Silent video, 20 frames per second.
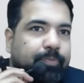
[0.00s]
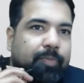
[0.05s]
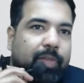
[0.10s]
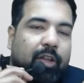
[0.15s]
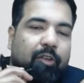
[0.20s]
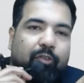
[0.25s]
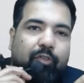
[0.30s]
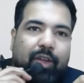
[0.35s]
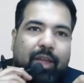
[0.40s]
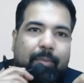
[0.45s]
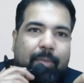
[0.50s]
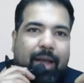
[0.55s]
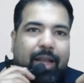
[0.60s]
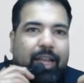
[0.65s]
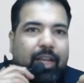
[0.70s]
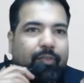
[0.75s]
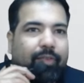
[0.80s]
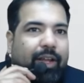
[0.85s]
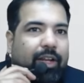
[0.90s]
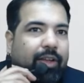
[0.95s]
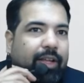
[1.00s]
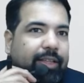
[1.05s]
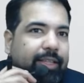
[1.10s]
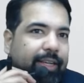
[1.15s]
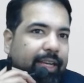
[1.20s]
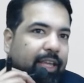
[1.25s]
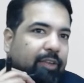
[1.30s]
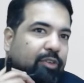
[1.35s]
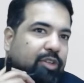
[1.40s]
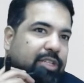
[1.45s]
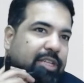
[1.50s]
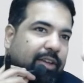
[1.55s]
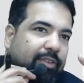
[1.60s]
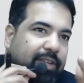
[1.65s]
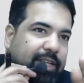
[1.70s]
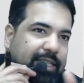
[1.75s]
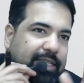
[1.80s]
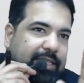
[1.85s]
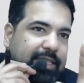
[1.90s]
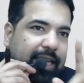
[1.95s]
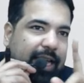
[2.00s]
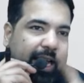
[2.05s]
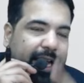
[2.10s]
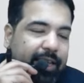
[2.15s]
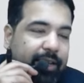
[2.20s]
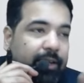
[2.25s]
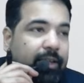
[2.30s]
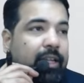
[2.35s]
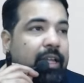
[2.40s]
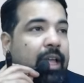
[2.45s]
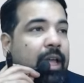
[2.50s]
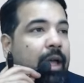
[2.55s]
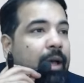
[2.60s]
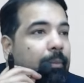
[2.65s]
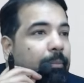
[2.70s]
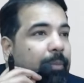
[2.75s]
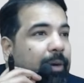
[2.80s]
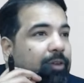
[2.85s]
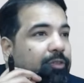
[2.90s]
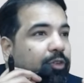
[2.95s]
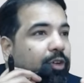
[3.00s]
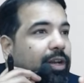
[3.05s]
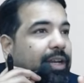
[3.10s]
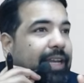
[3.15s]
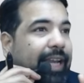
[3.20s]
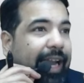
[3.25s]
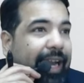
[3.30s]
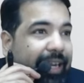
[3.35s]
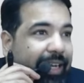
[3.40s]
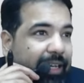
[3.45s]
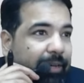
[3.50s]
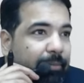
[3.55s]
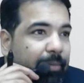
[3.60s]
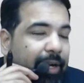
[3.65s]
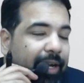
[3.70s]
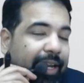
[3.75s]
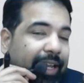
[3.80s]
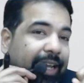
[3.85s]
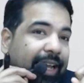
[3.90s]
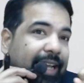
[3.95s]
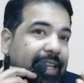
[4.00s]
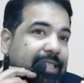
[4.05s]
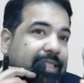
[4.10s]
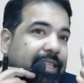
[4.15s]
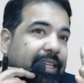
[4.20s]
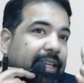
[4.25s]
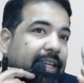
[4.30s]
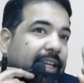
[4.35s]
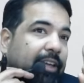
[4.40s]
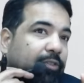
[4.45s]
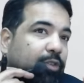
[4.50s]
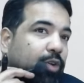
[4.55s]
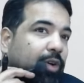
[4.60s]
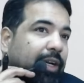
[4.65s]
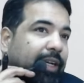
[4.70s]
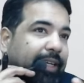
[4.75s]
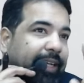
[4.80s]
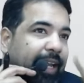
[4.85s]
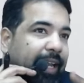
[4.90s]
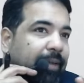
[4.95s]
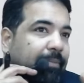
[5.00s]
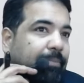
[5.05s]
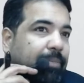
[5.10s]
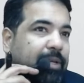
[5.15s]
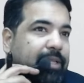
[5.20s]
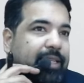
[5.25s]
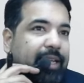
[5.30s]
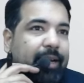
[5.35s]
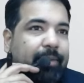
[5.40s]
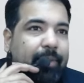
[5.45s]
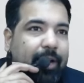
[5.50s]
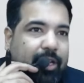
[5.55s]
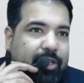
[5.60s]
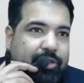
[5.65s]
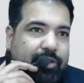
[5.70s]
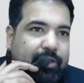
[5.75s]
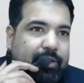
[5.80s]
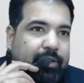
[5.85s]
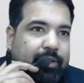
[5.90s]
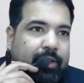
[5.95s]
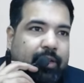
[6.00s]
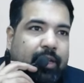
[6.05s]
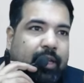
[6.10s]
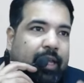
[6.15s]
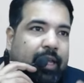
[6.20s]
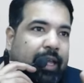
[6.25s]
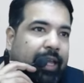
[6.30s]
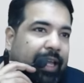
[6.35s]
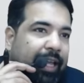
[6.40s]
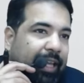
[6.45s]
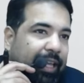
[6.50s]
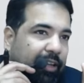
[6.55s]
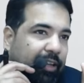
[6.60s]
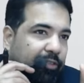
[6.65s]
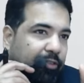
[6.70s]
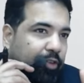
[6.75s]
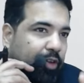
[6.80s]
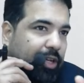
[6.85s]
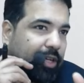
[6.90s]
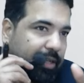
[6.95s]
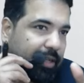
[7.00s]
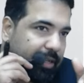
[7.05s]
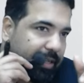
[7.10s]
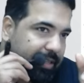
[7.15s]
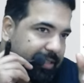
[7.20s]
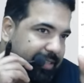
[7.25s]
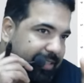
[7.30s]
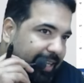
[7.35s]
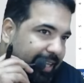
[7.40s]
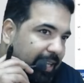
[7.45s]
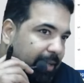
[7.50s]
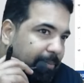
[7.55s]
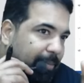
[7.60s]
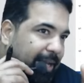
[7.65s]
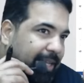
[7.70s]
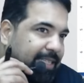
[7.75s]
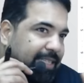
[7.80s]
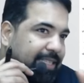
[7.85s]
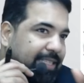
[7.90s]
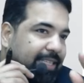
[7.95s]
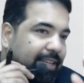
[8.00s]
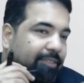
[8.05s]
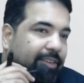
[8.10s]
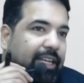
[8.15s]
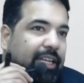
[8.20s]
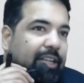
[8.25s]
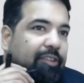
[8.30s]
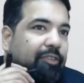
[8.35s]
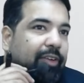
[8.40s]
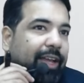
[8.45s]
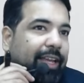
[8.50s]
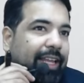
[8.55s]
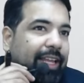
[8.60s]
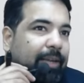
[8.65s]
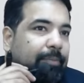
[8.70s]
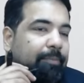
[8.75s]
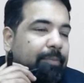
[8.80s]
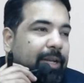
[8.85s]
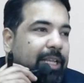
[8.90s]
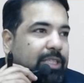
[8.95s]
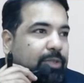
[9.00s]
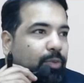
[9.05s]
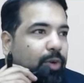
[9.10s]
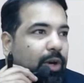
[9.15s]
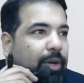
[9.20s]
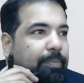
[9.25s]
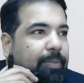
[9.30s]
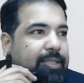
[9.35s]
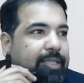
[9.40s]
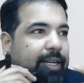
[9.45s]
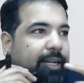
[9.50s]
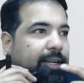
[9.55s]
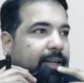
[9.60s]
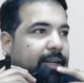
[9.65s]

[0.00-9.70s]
Fair market value, and they take whichever is higher. But for land and building, guys, they give you a 10% margin. If your selling price is 75 lakh plus what percent?